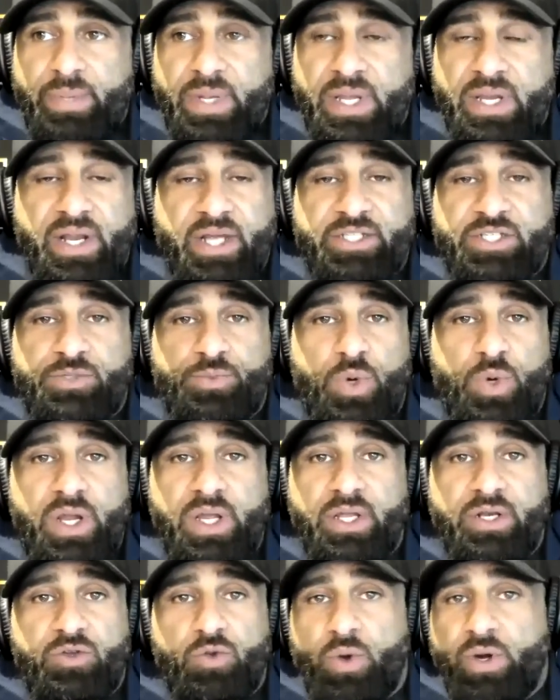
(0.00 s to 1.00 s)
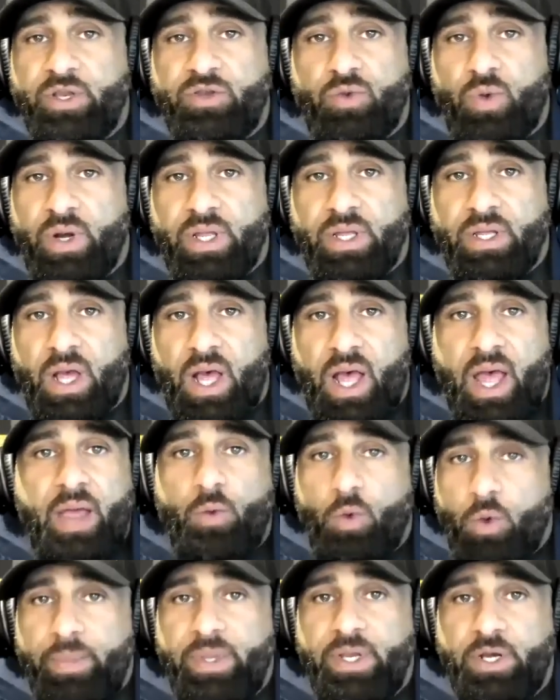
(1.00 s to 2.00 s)
next spring in 2020, I
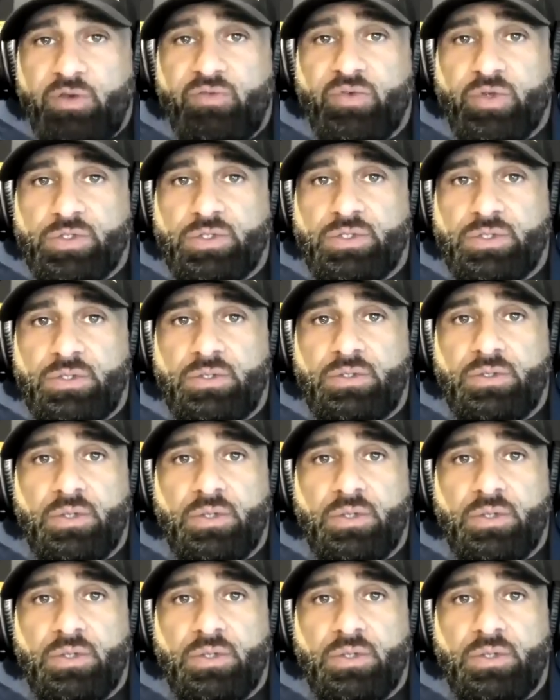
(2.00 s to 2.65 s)
will be nervous.